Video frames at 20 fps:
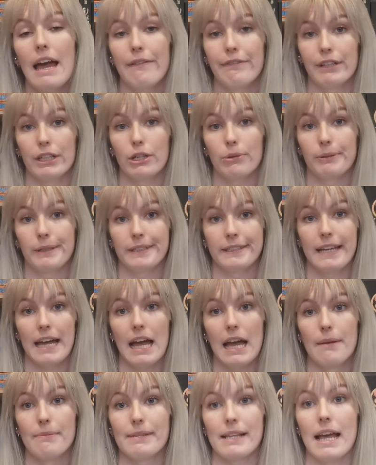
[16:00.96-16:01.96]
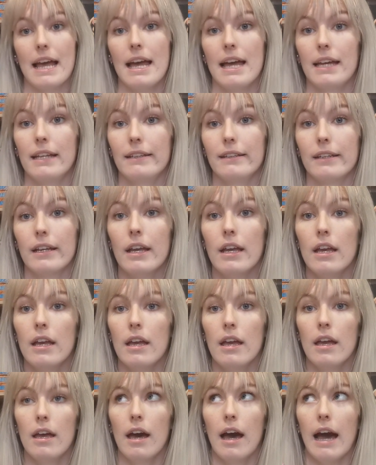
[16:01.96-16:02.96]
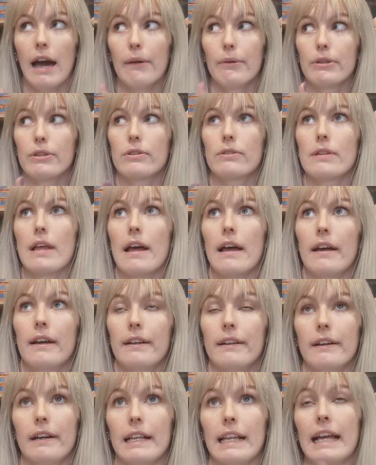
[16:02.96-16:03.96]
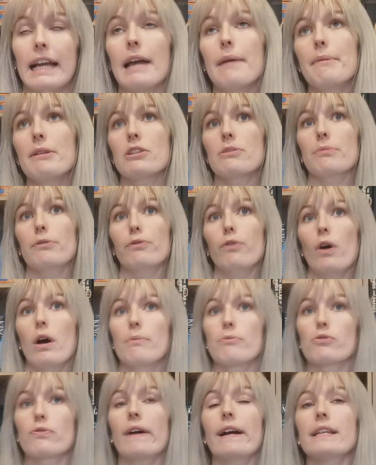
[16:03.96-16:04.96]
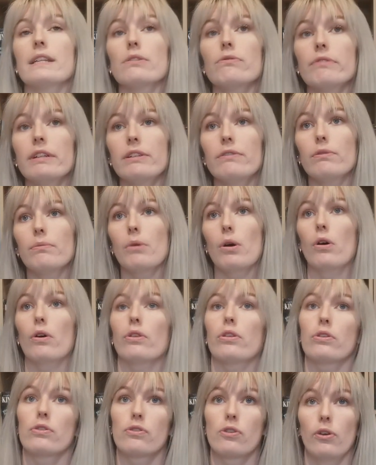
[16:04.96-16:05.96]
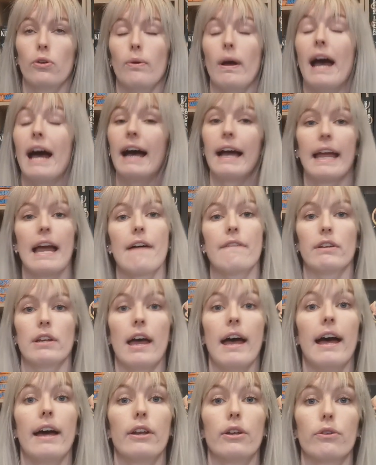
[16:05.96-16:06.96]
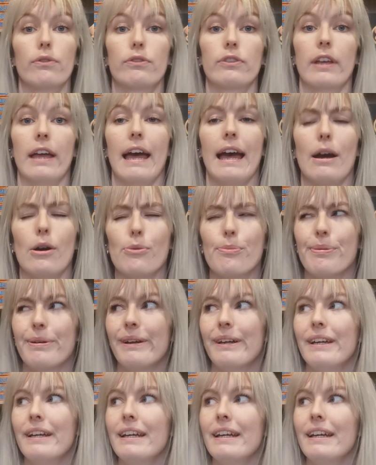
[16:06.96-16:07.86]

every couple of times. And I was, like I mentioned before, I'm trying to read from authors who I haven't heard of to help,